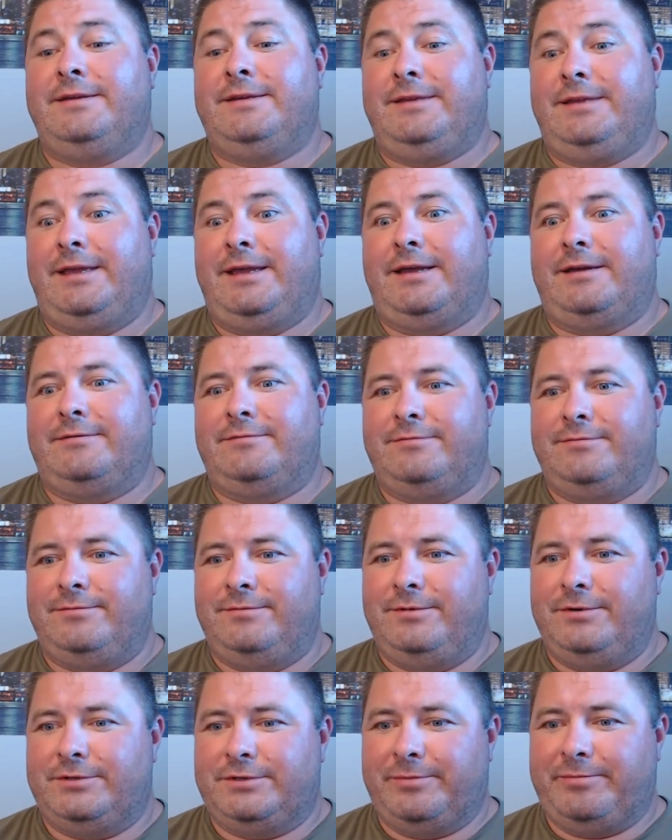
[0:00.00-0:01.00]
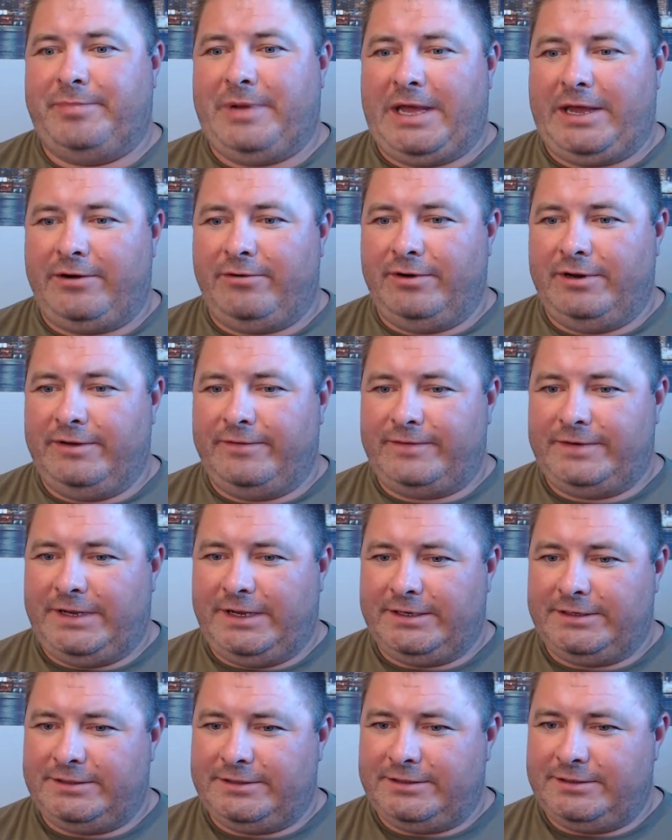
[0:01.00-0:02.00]
yeah, there's a battery of
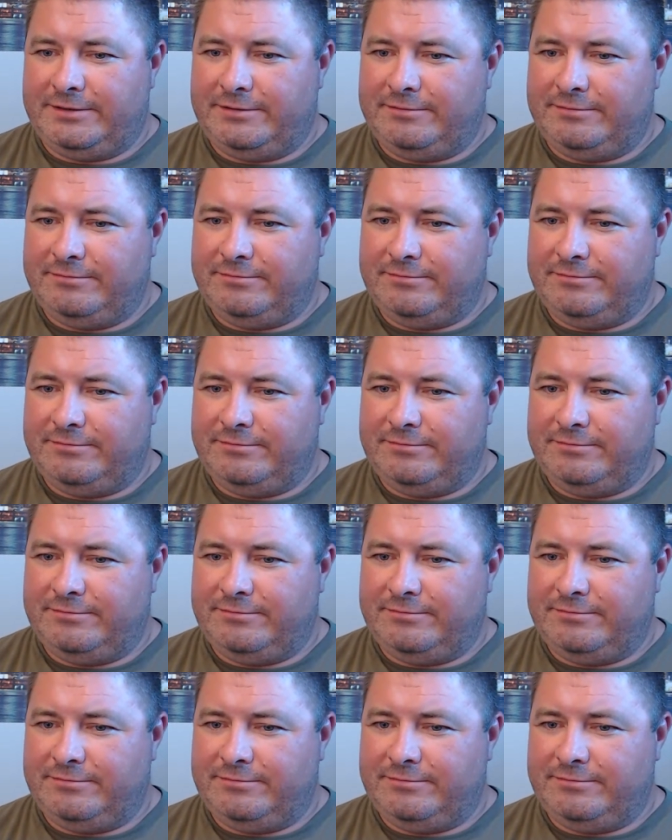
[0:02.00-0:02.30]
tests.